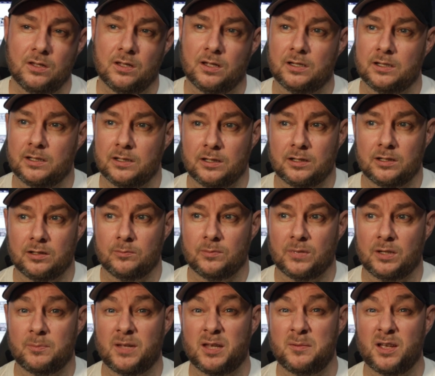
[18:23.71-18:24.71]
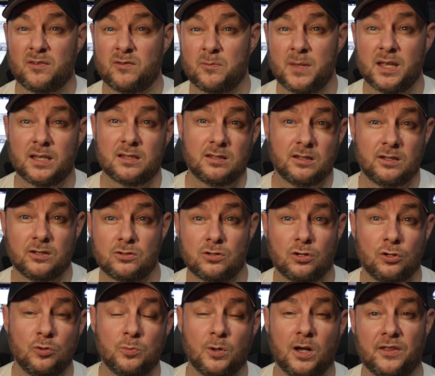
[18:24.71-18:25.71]
and maybe have a mix of the
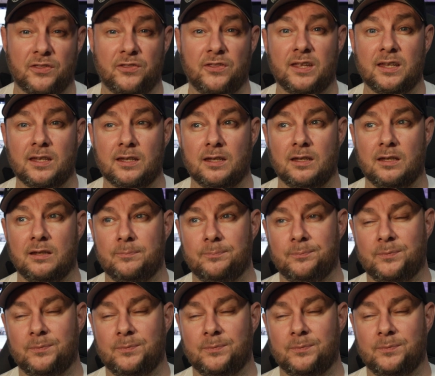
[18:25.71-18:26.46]
two. But I think